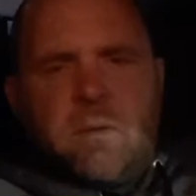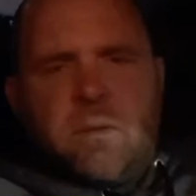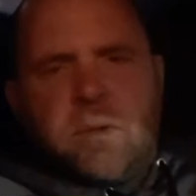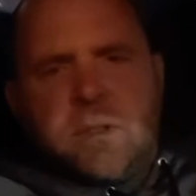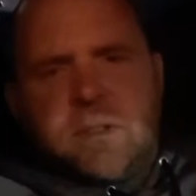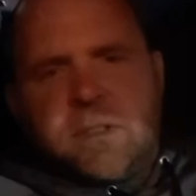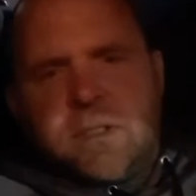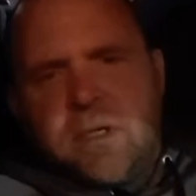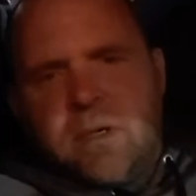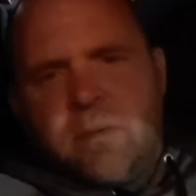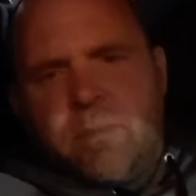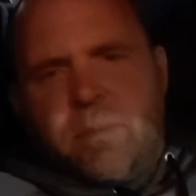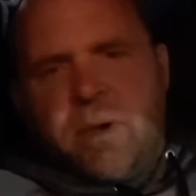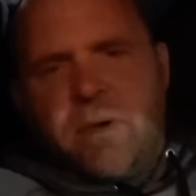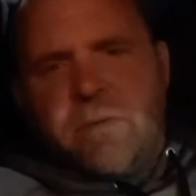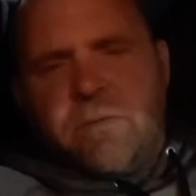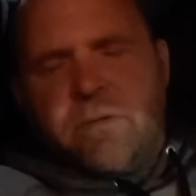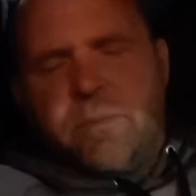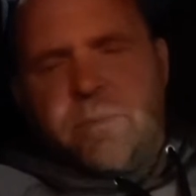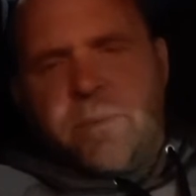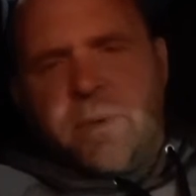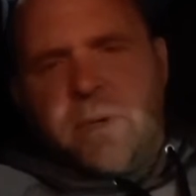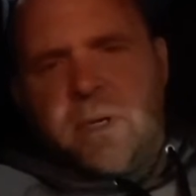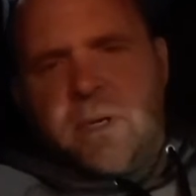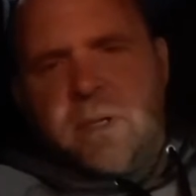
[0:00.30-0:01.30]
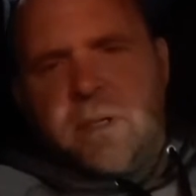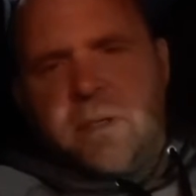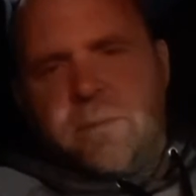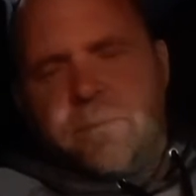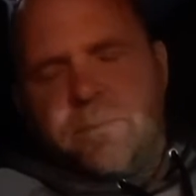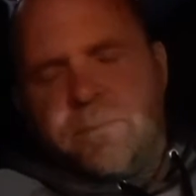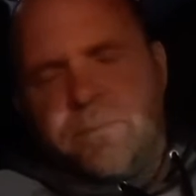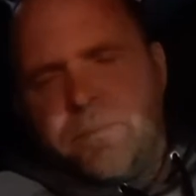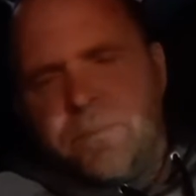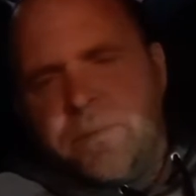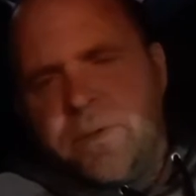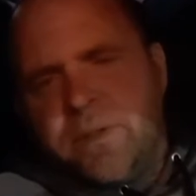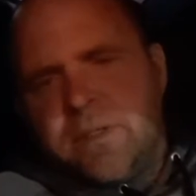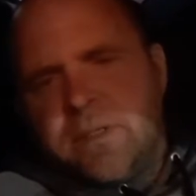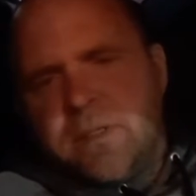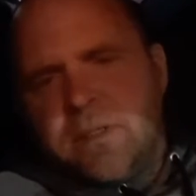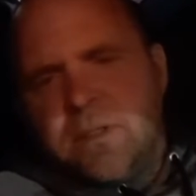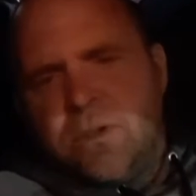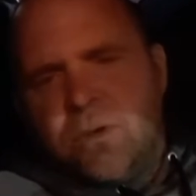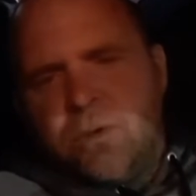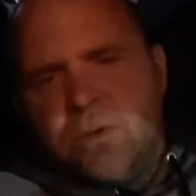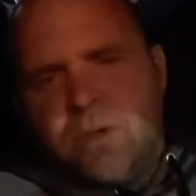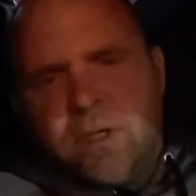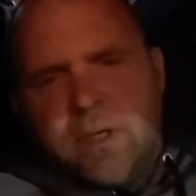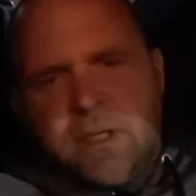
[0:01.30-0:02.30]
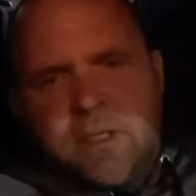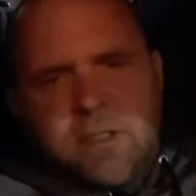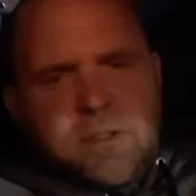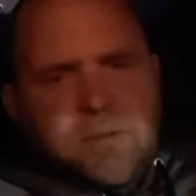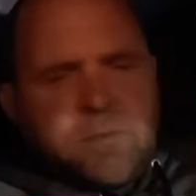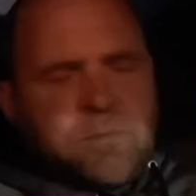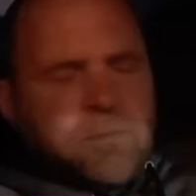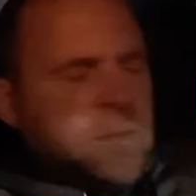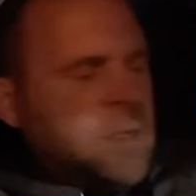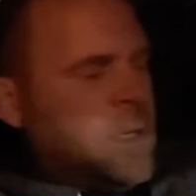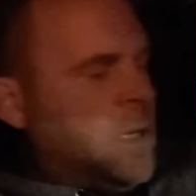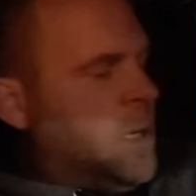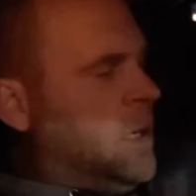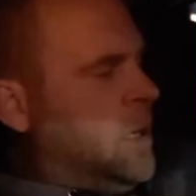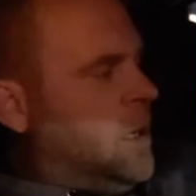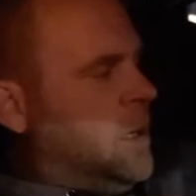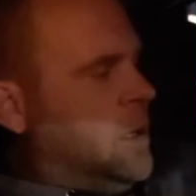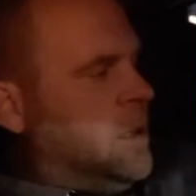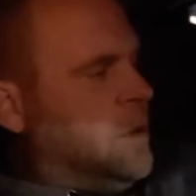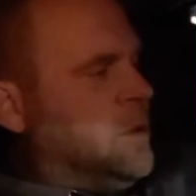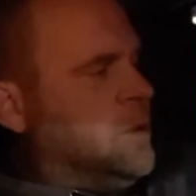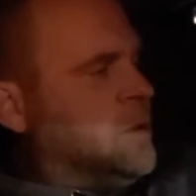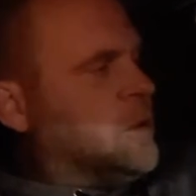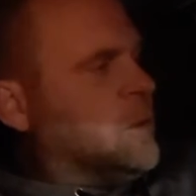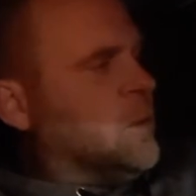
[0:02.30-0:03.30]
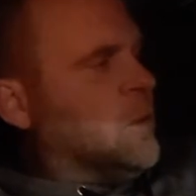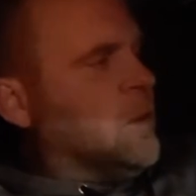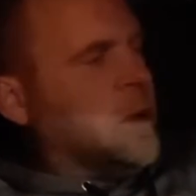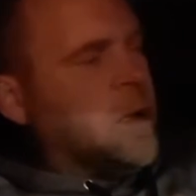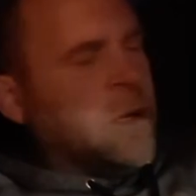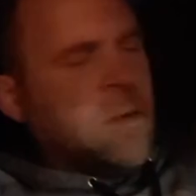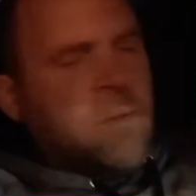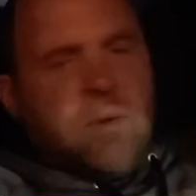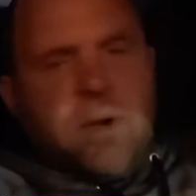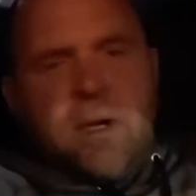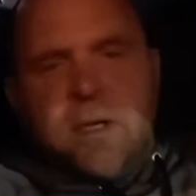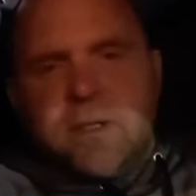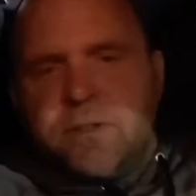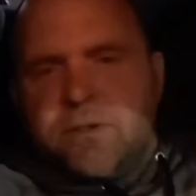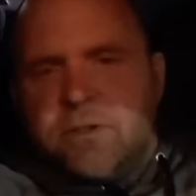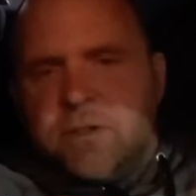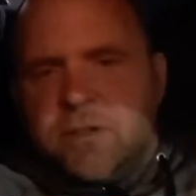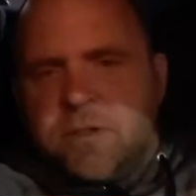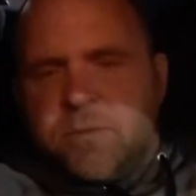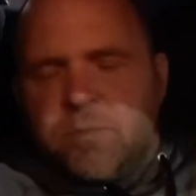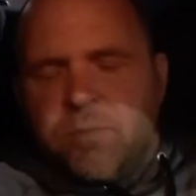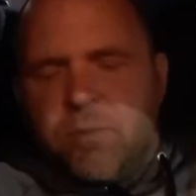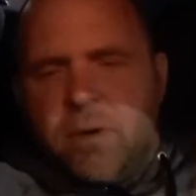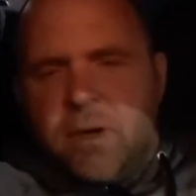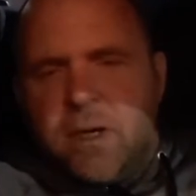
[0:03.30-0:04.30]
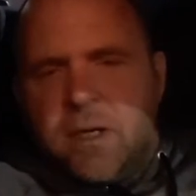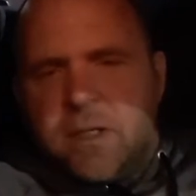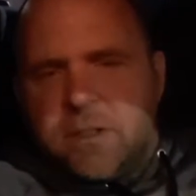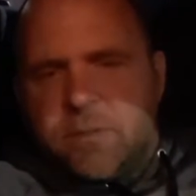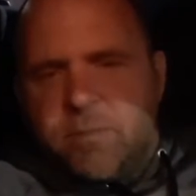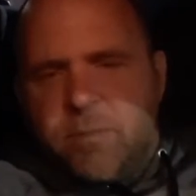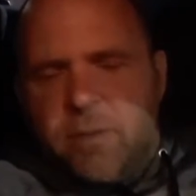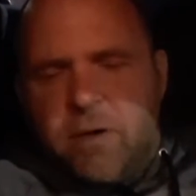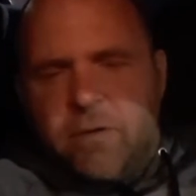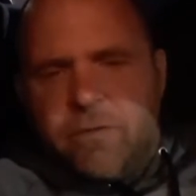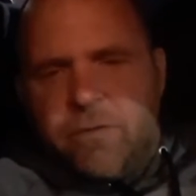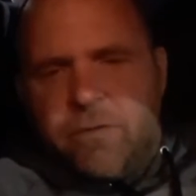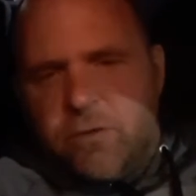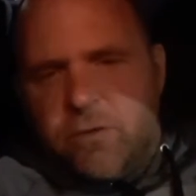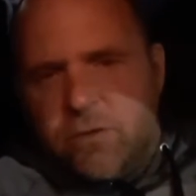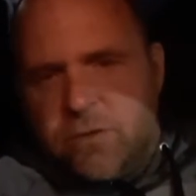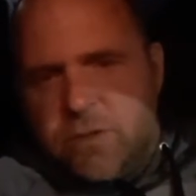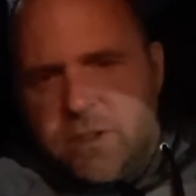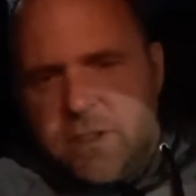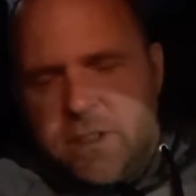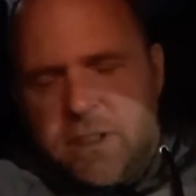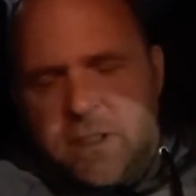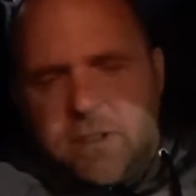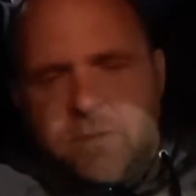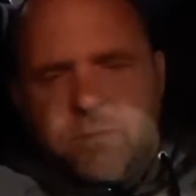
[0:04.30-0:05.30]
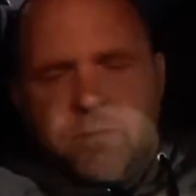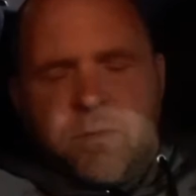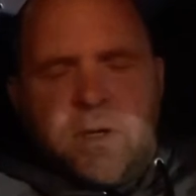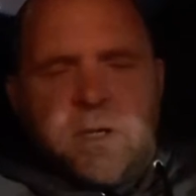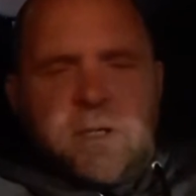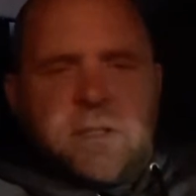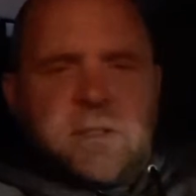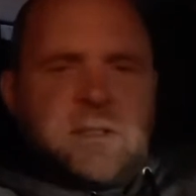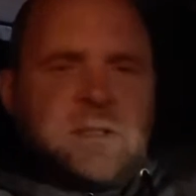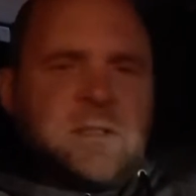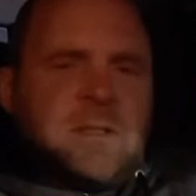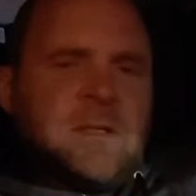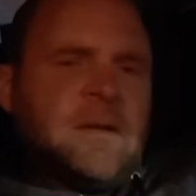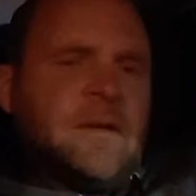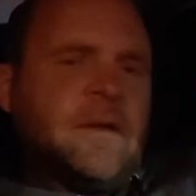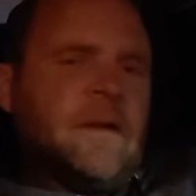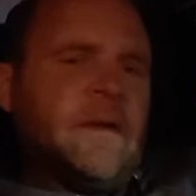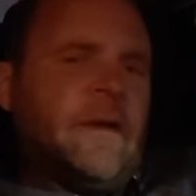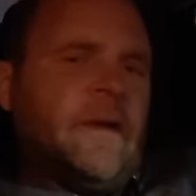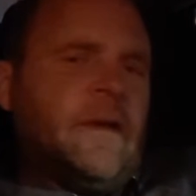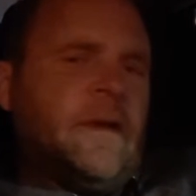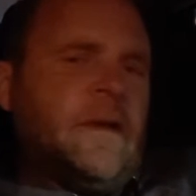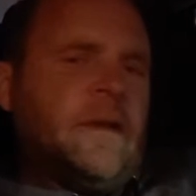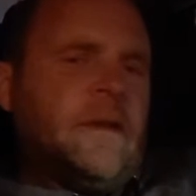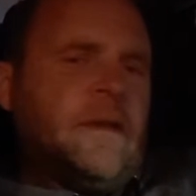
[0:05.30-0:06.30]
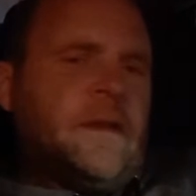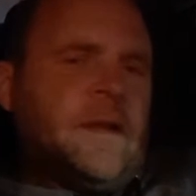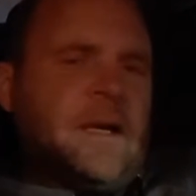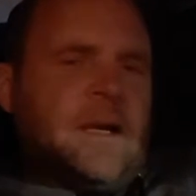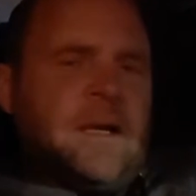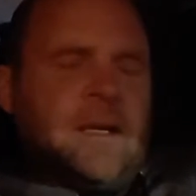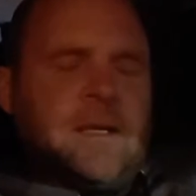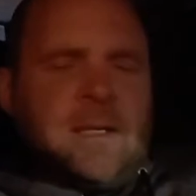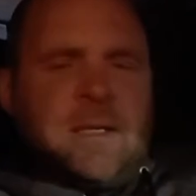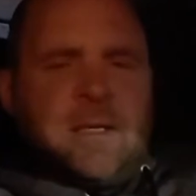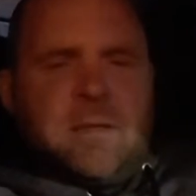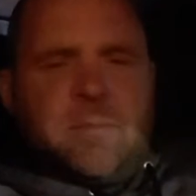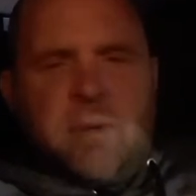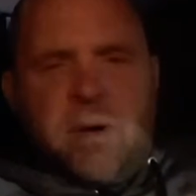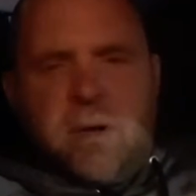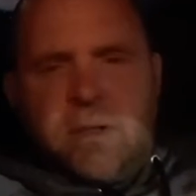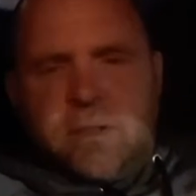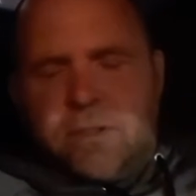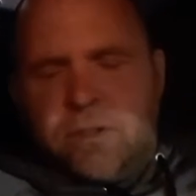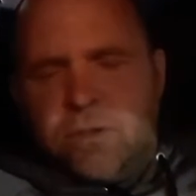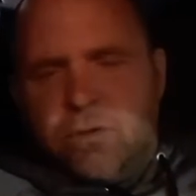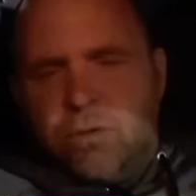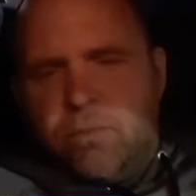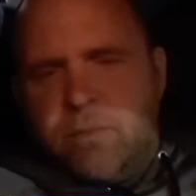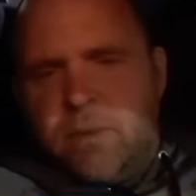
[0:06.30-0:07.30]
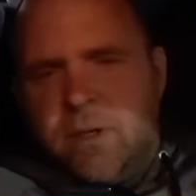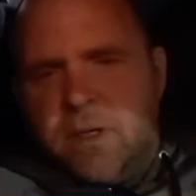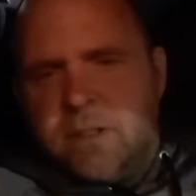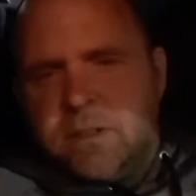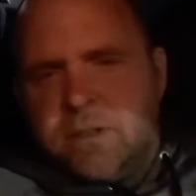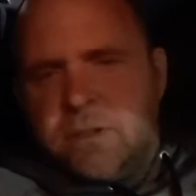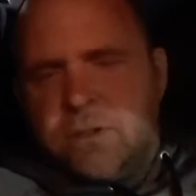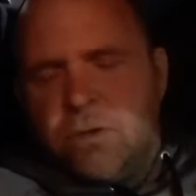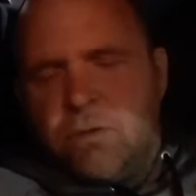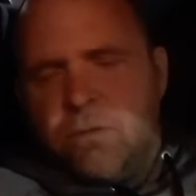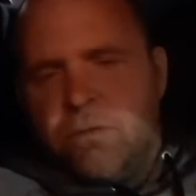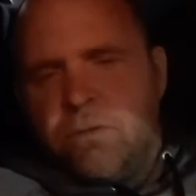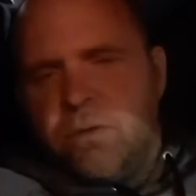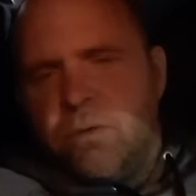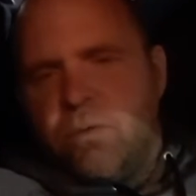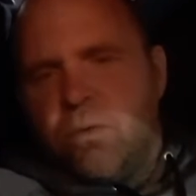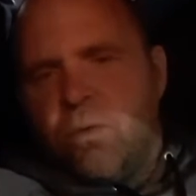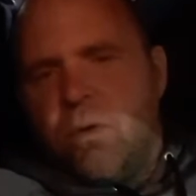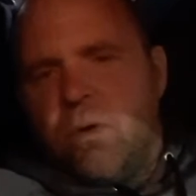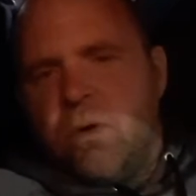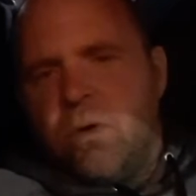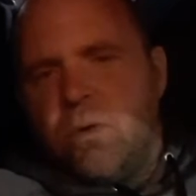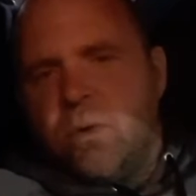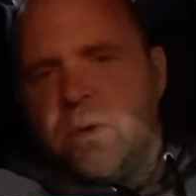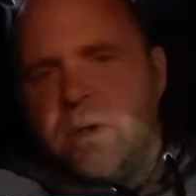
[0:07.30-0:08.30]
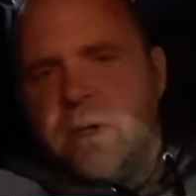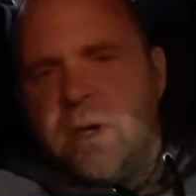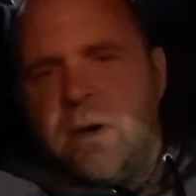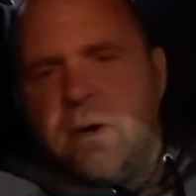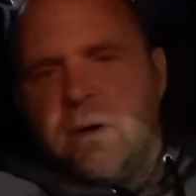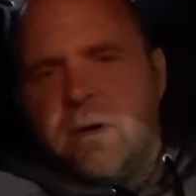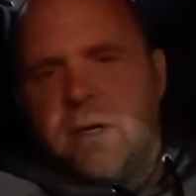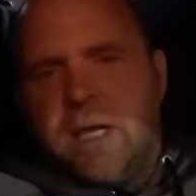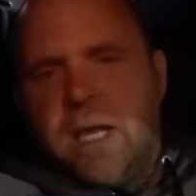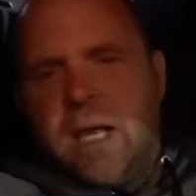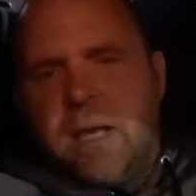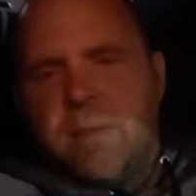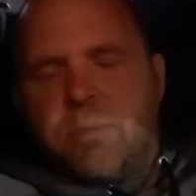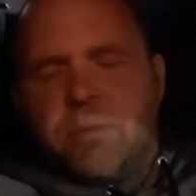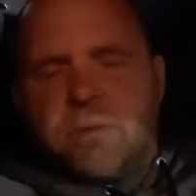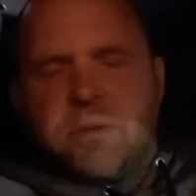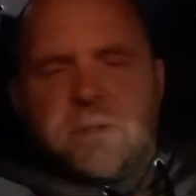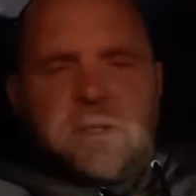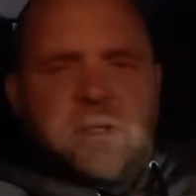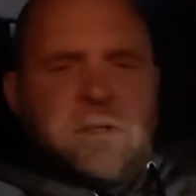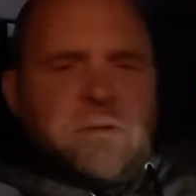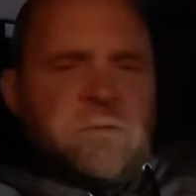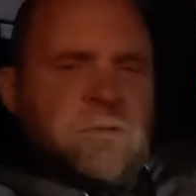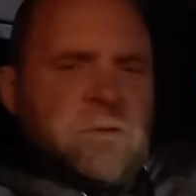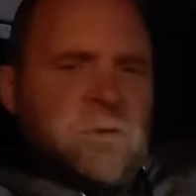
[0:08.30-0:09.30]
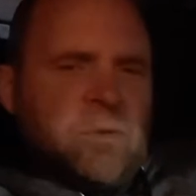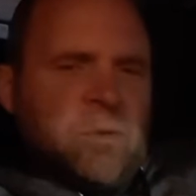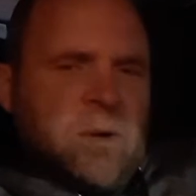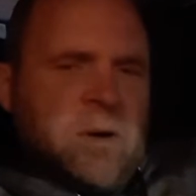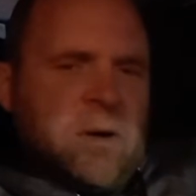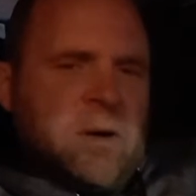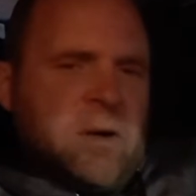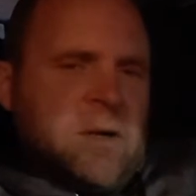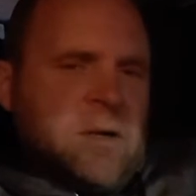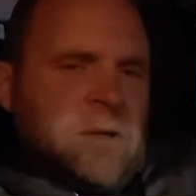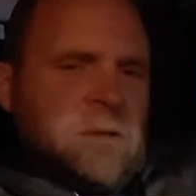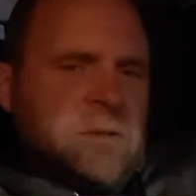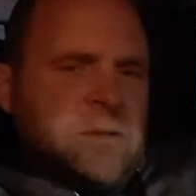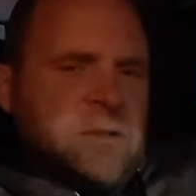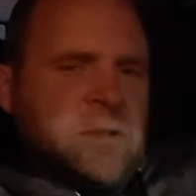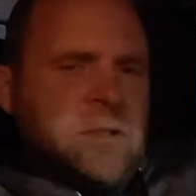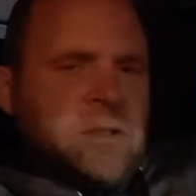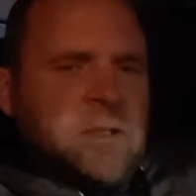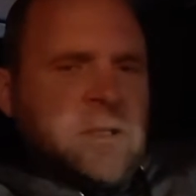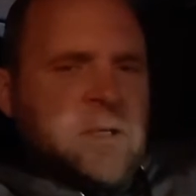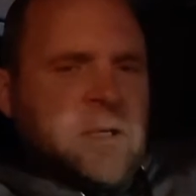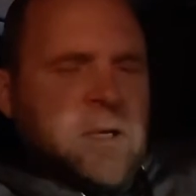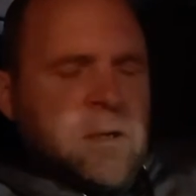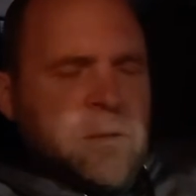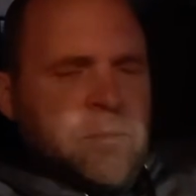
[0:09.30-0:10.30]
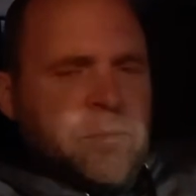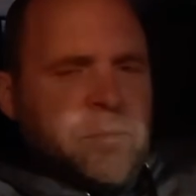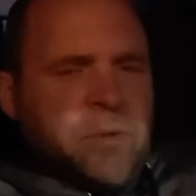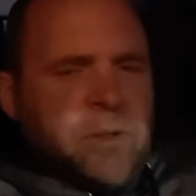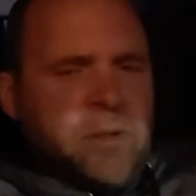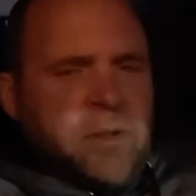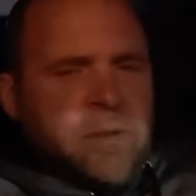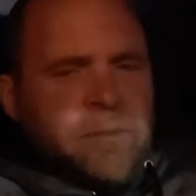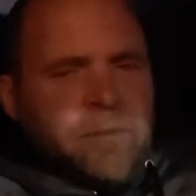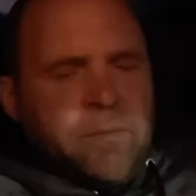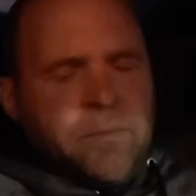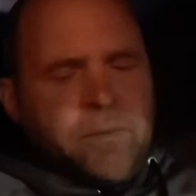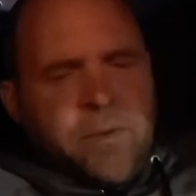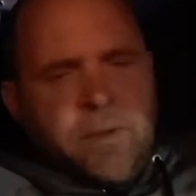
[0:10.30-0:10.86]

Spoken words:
What's up, everybody? This is Lucas. I used to work at Western Express my first 6 months. Then I did about 2 months over the road with Air Capital Delivery and Warehouse. Good company.